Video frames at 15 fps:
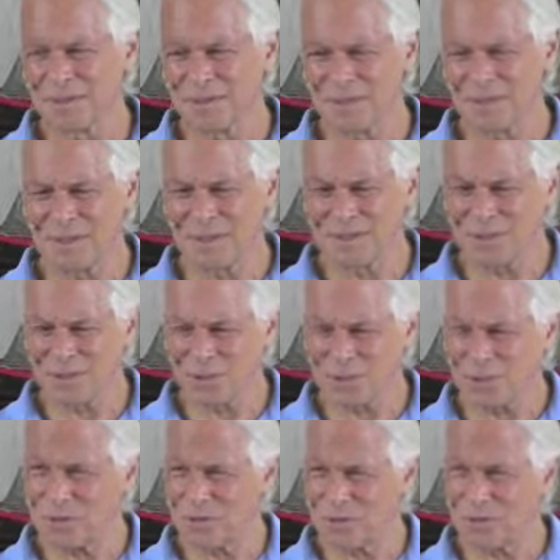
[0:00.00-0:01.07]
And
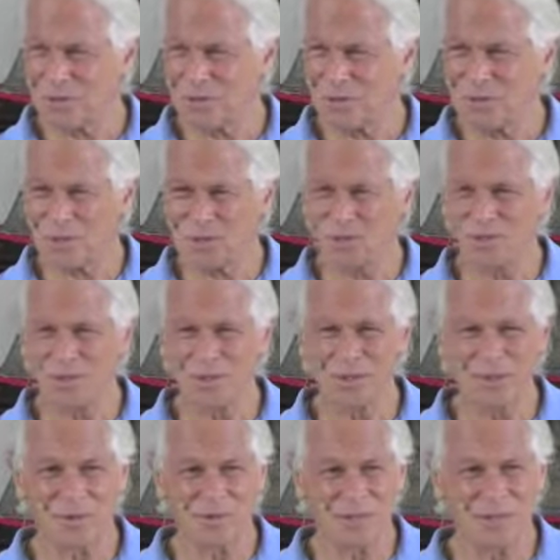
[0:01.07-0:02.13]
eventually it would
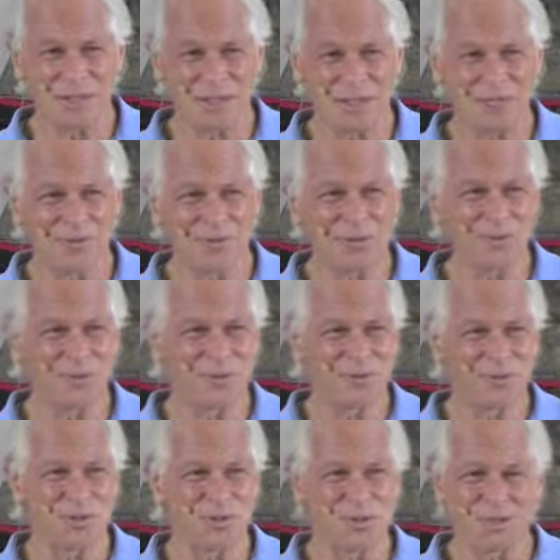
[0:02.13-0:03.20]
lose not only its
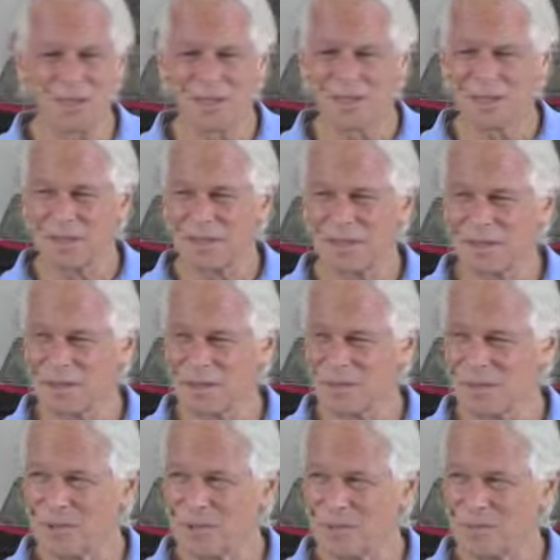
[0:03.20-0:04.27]
vibrancy,
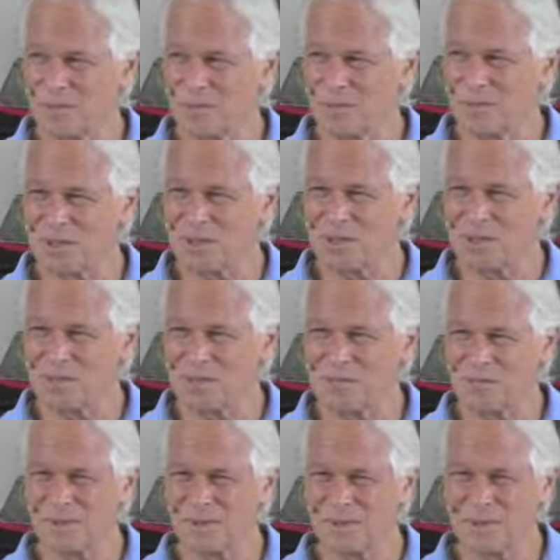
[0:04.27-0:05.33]
but it would
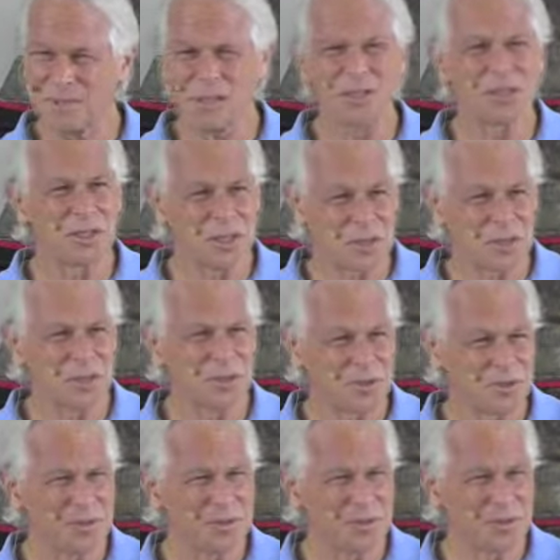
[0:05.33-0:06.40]
become ugly.
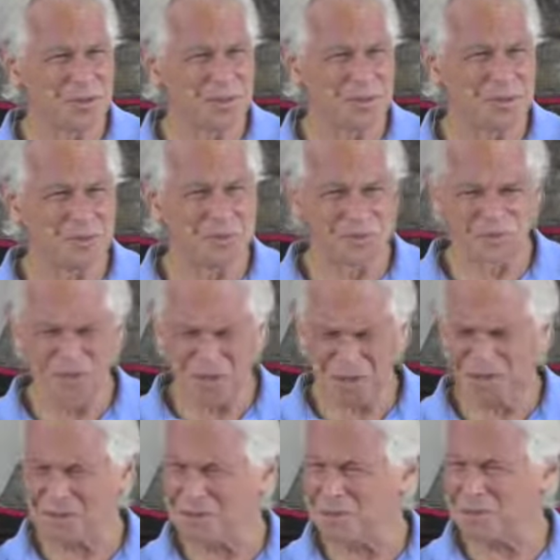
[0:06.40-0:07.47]
Do you know what I'm saying? It would
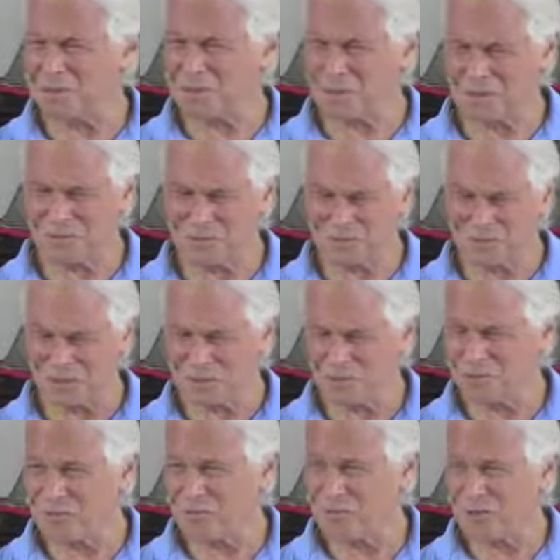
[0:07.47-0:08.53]
wilt. It would
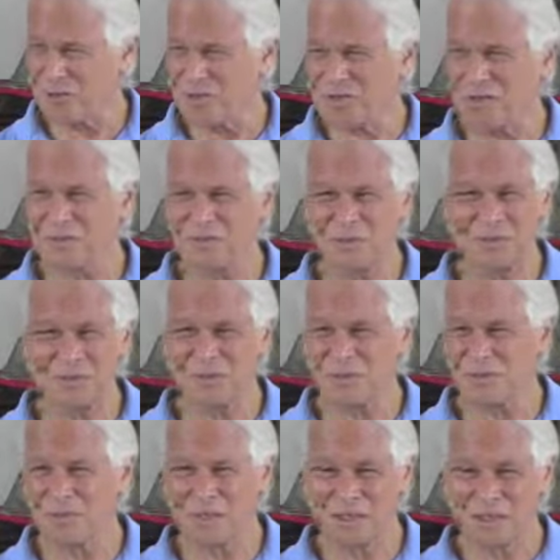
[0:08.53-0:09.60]
fall off. It
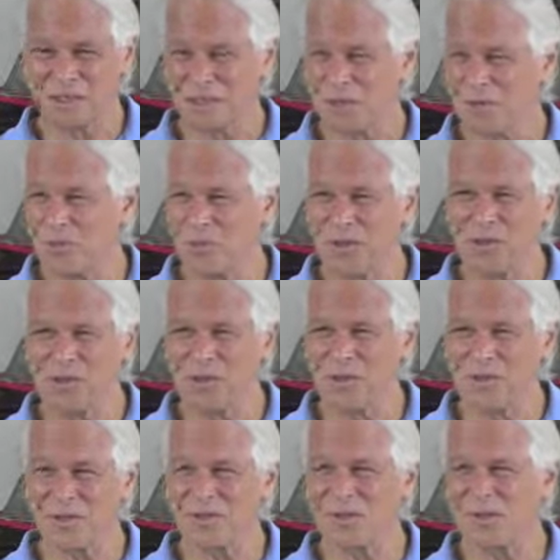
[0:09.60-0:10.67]
would be
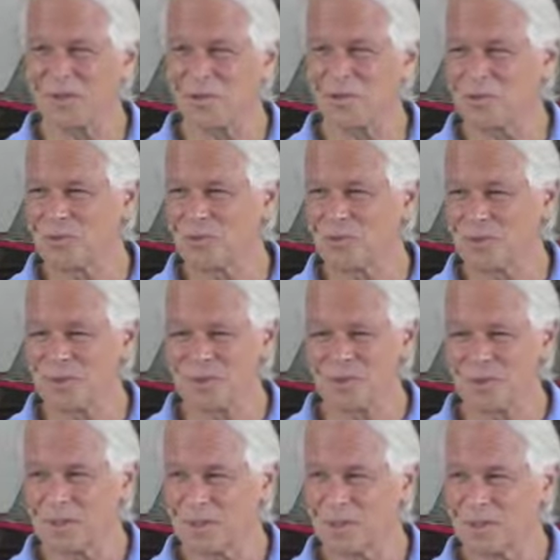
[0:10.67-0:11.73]
nothing that you would...
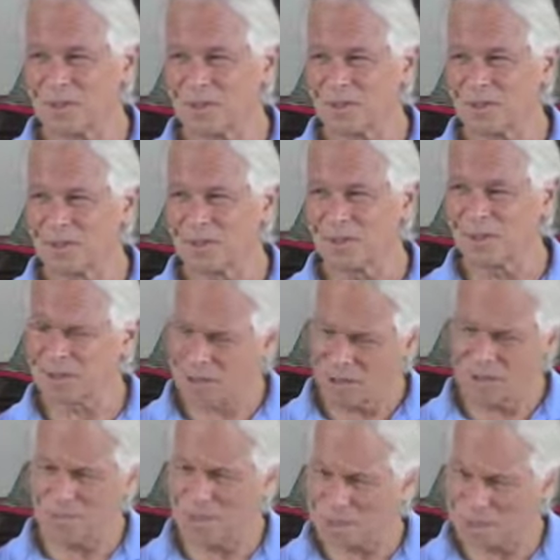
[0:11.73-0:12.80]

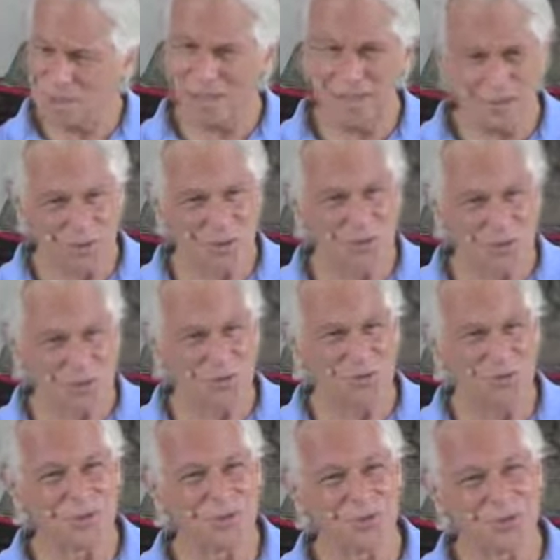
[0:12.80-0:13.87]
But that is the
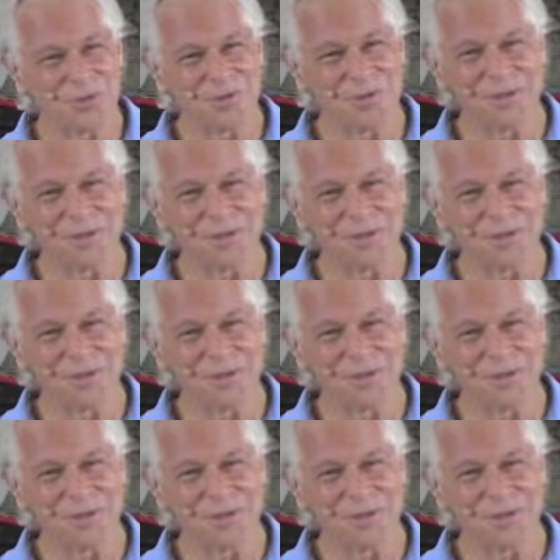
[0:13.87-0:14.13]
truth too